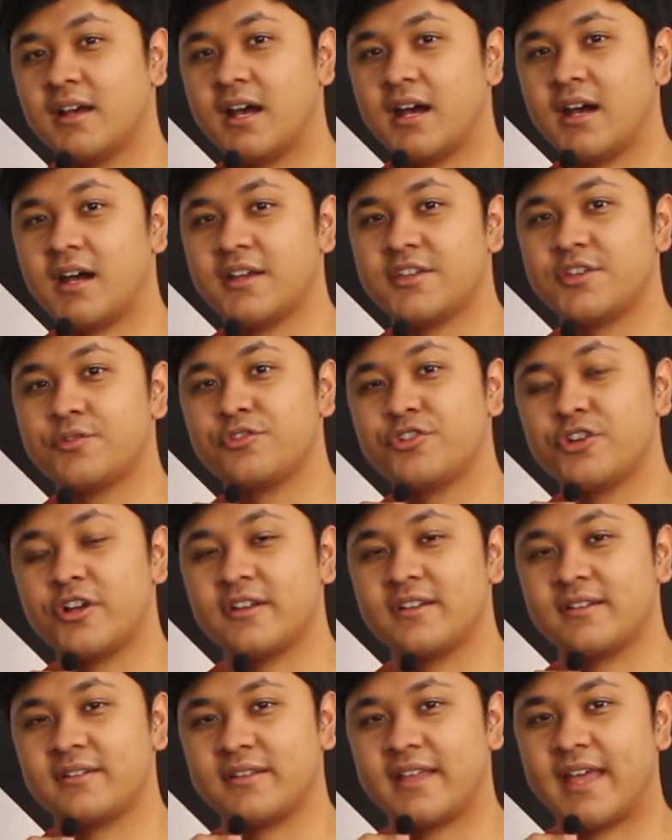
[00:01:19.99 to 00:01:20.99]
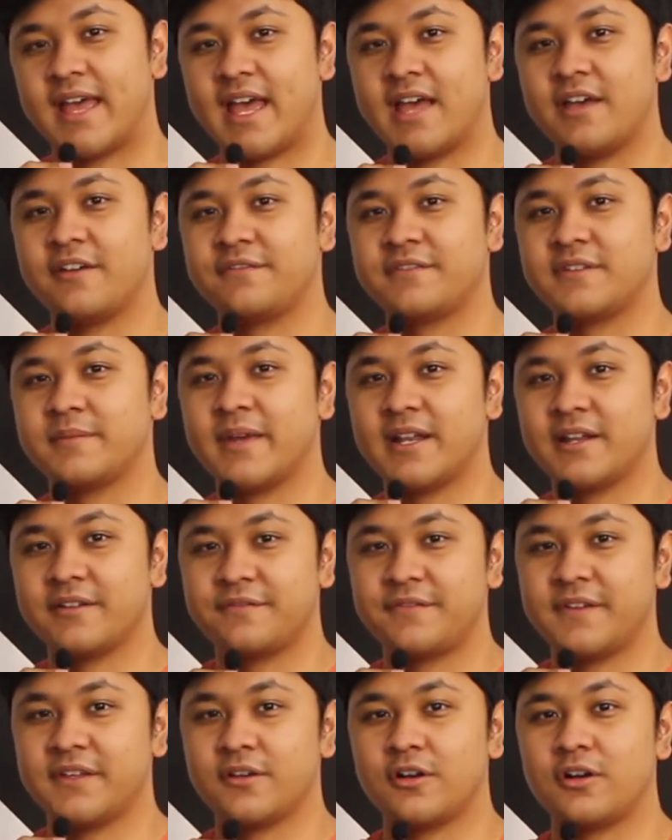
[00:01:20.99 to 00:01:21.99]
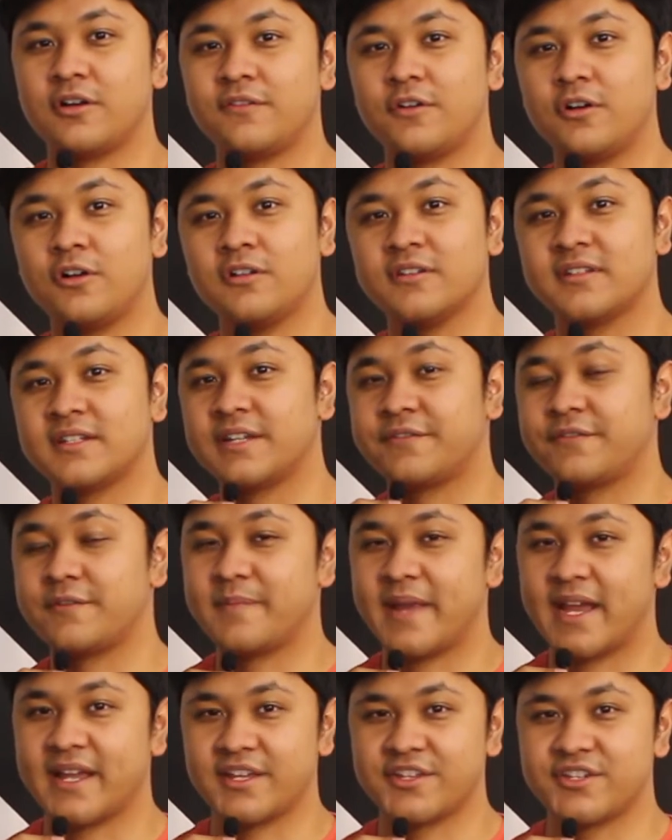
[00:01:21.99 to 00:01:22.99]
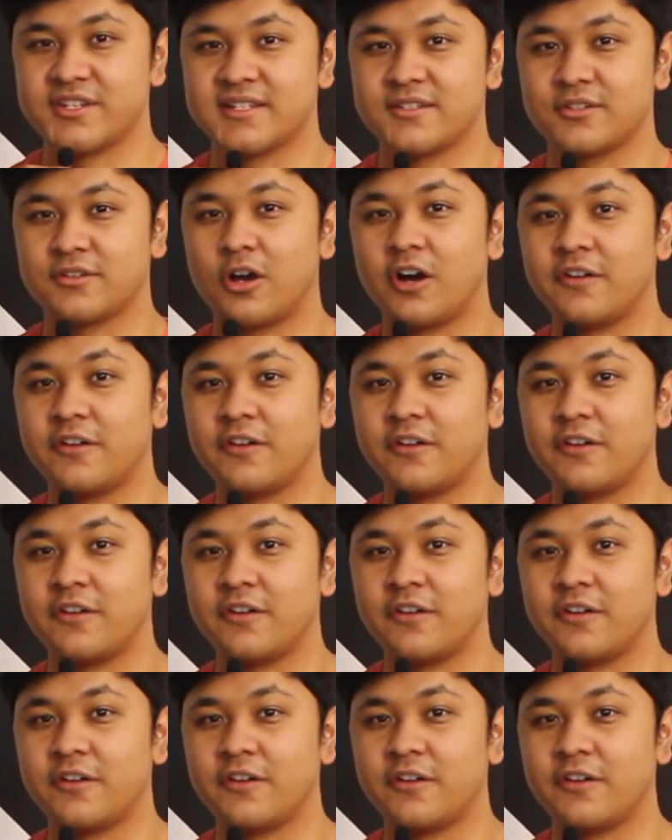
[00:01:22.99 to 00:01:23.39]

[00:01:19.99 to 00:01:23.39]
uh, you will not have the benefit of all the different packages